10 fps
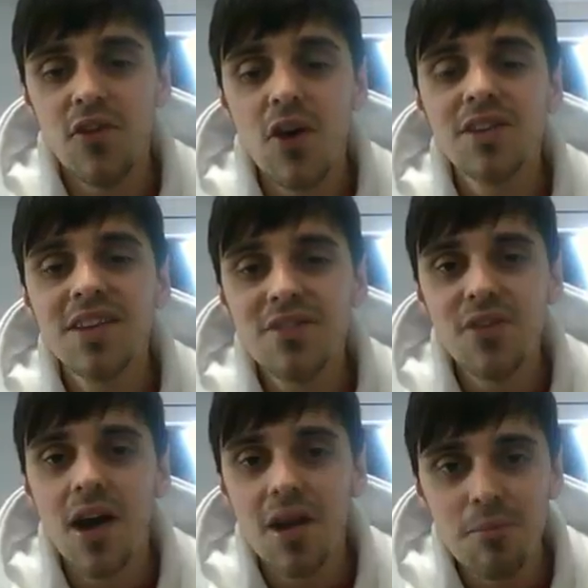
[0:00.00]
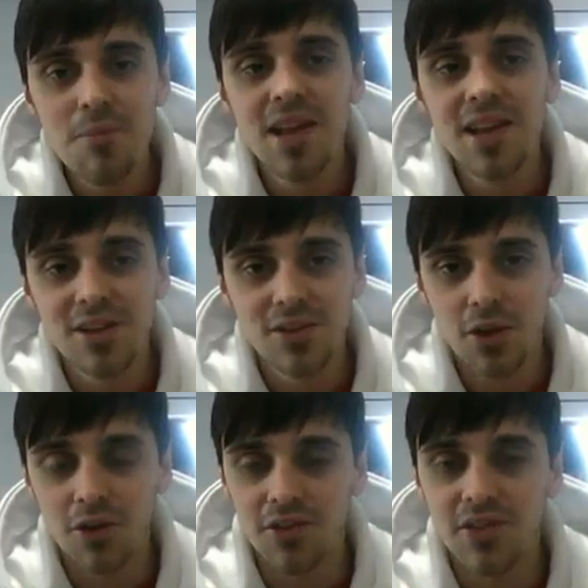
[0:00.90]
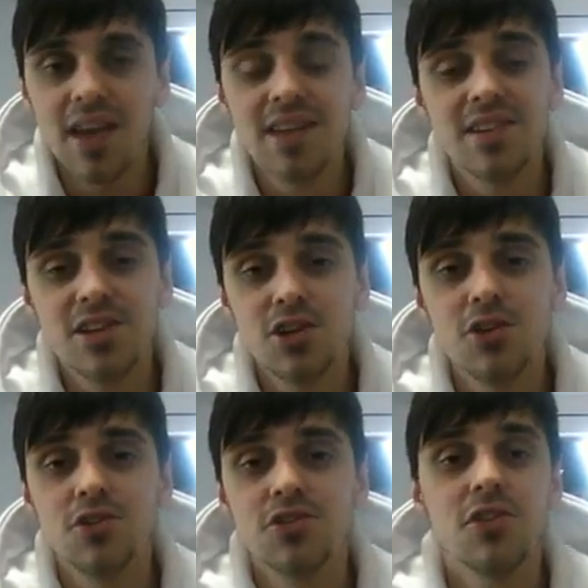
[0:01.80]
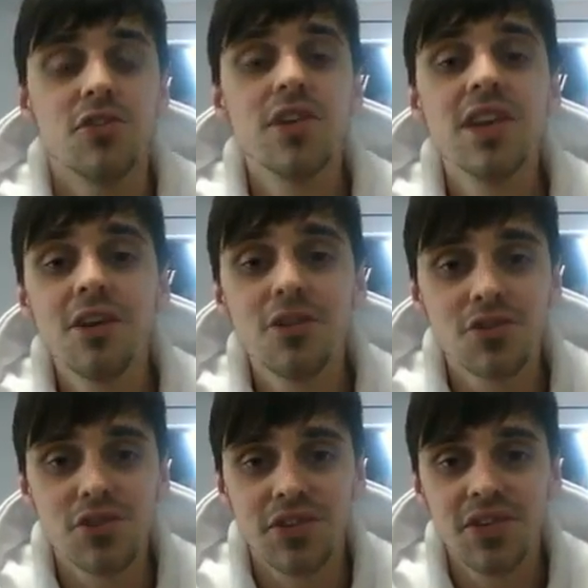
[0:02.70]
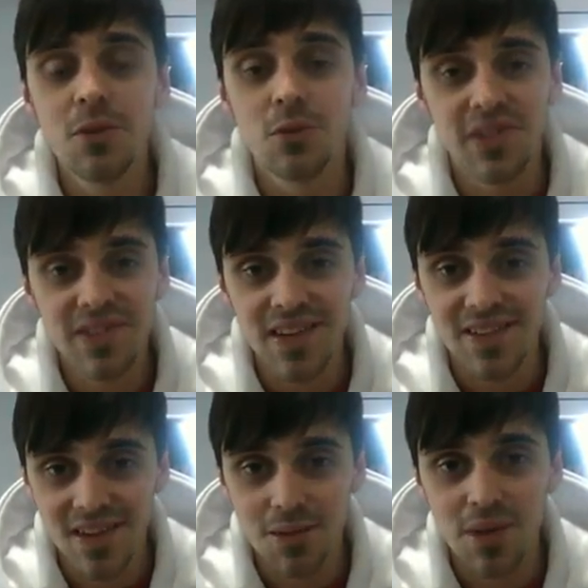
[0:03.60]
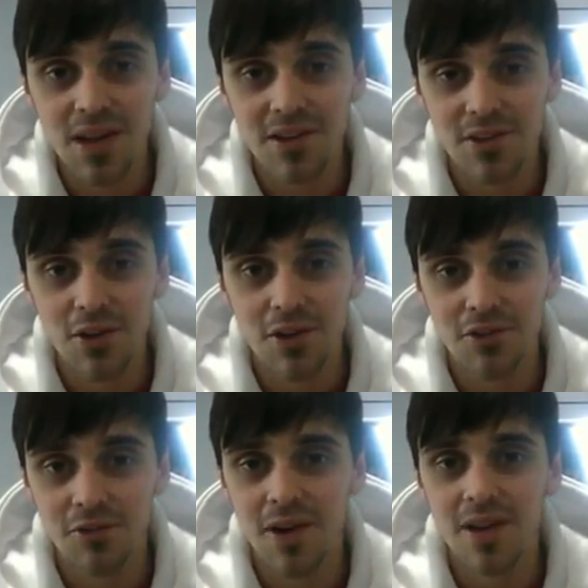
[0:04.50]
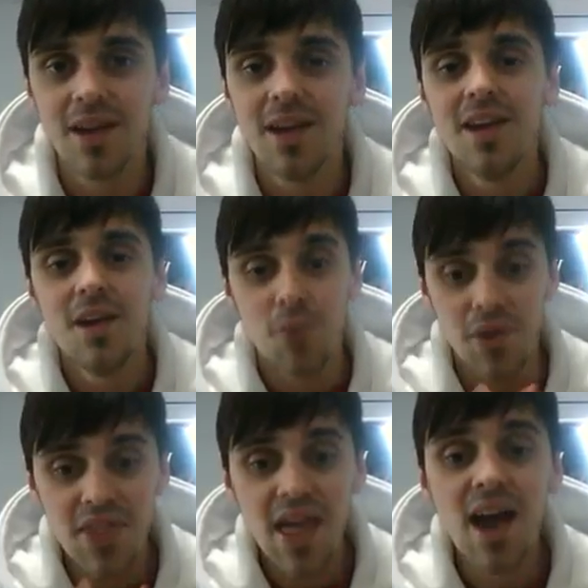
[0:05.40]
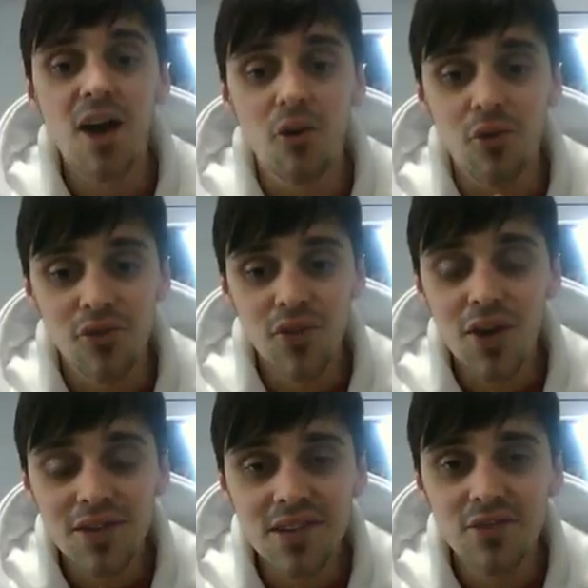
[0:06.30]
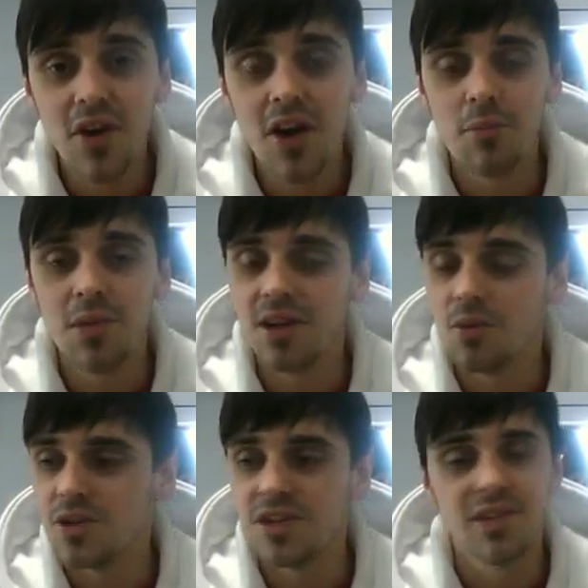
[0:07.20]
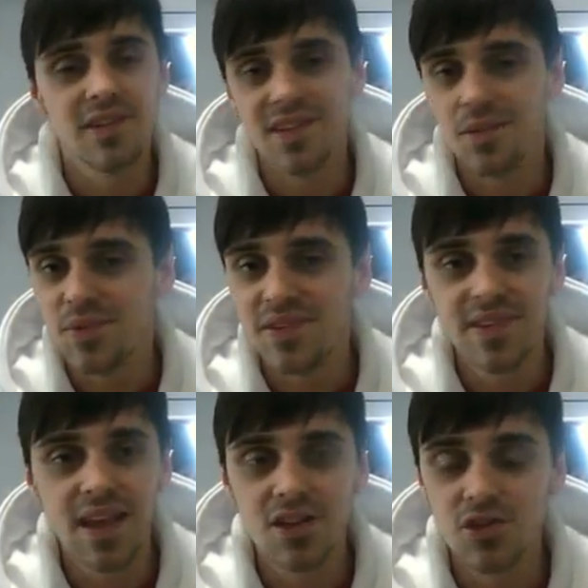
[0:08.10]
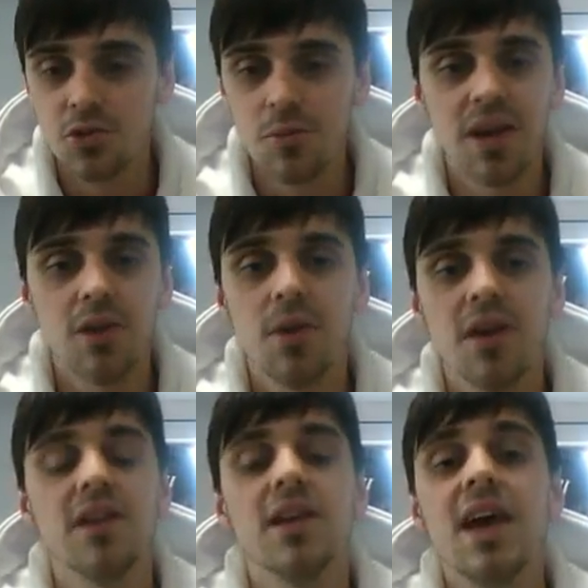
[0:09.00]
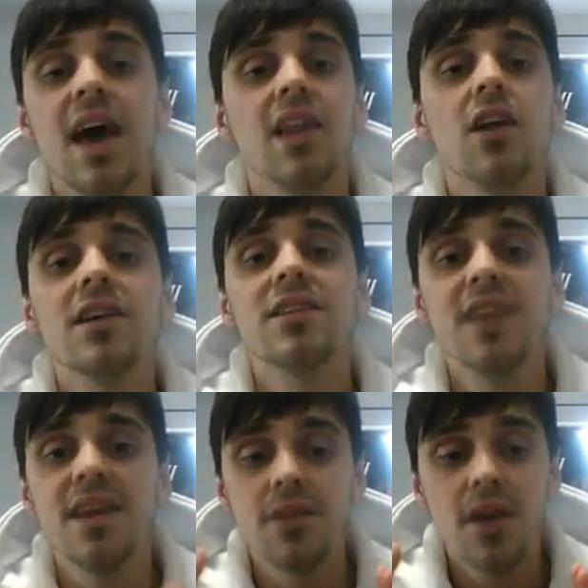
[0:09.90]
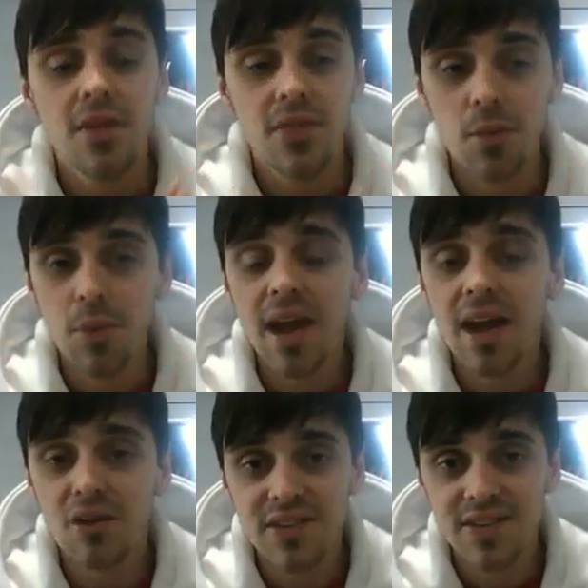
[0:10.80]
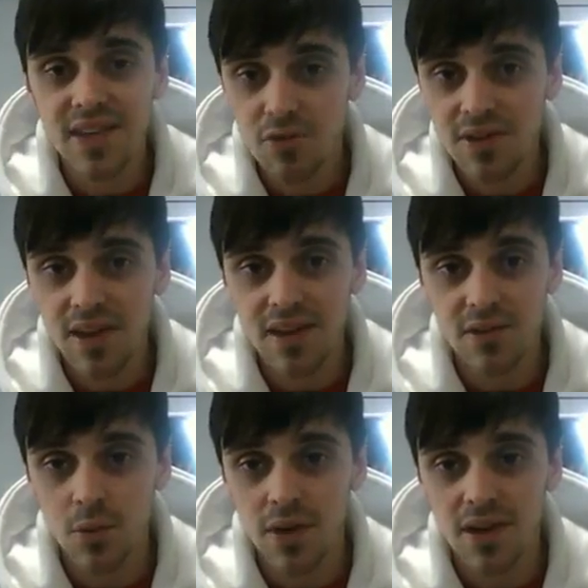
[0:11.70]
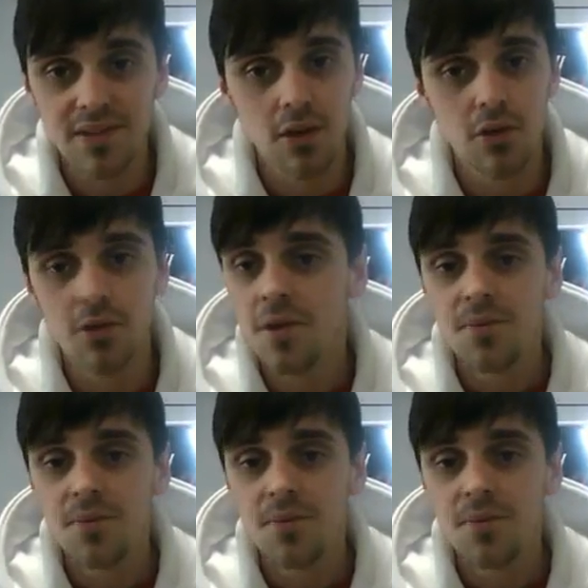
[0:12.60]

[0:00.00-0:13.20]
$35 million. That is huge. The video you've just seen was $16 million, right? But now 35 million, which is a substantial amount of money. And like I said, they pay out 7 days a week. So